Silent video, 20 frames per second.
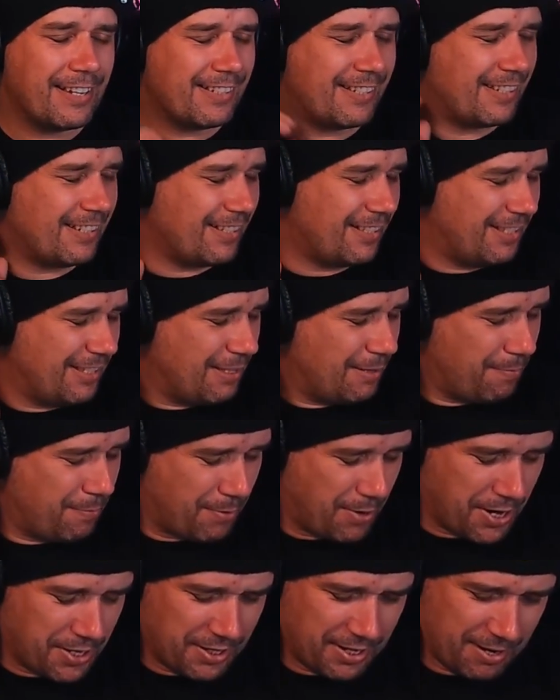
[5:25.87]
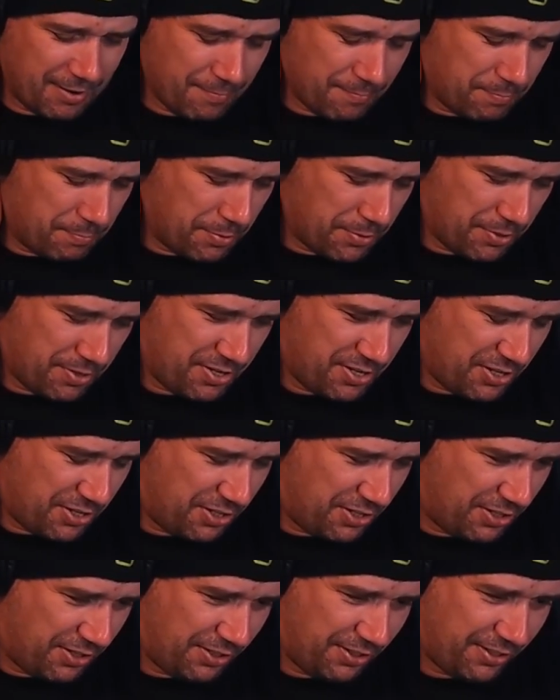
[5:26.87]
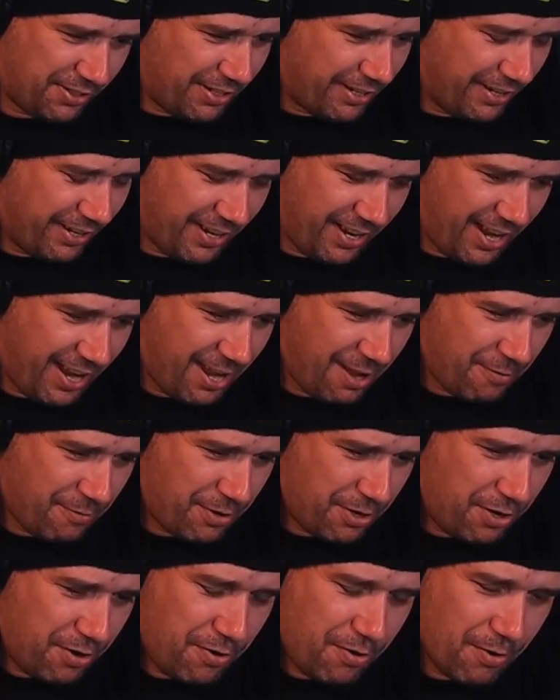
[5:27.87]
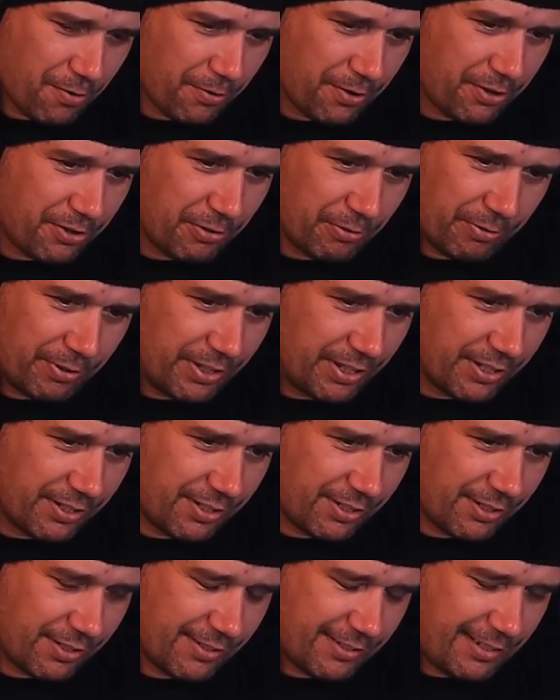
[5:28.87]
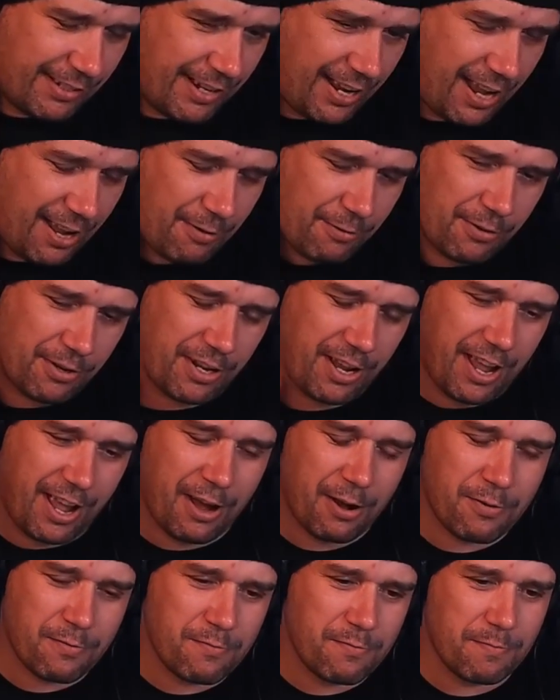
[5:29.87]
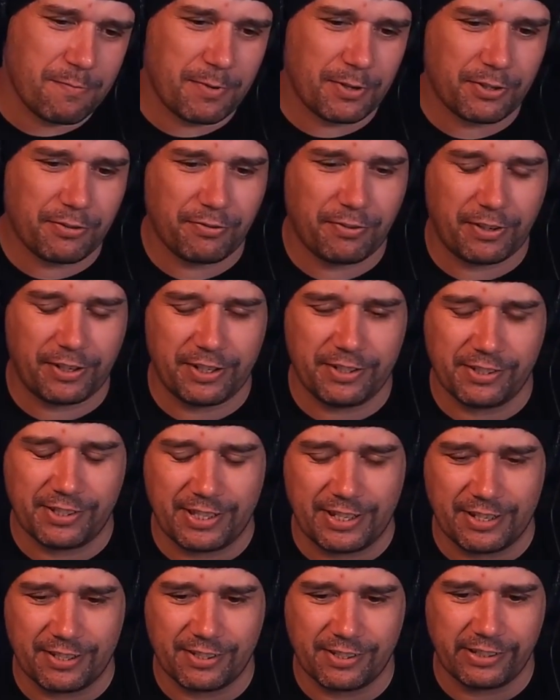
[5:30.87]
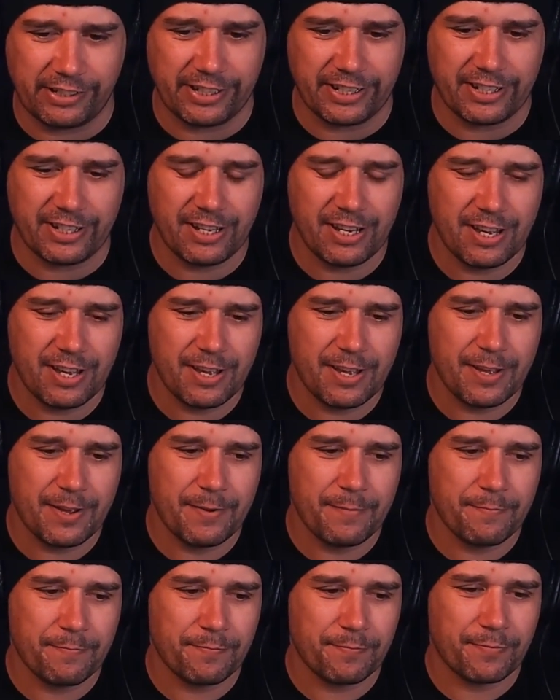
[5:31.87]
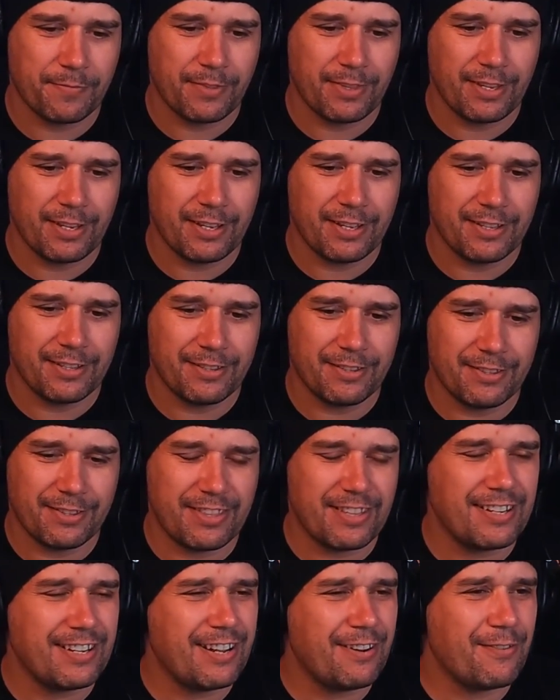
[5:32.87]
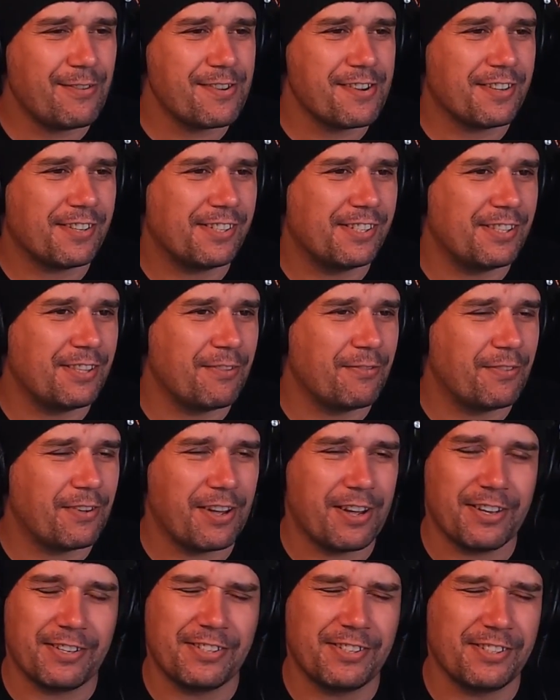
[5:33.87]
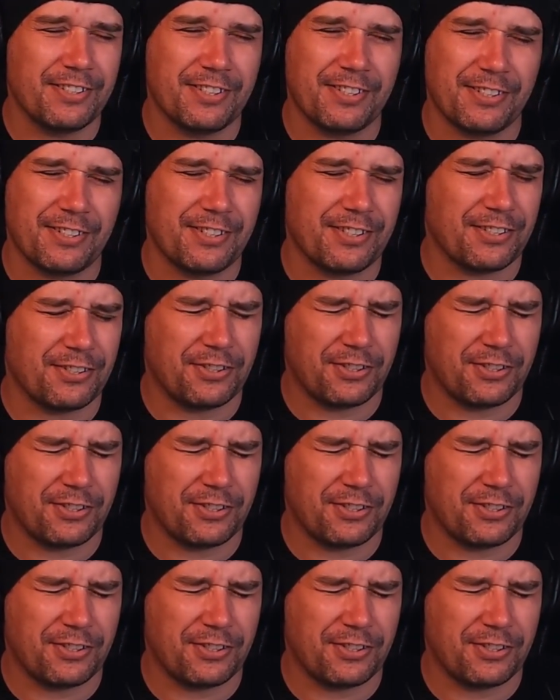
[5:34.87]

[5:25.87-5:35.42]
listening to the breakdown, but just like, how can you not enjoy this? Like, how much fun is this? Like, the lyrics in the verses are just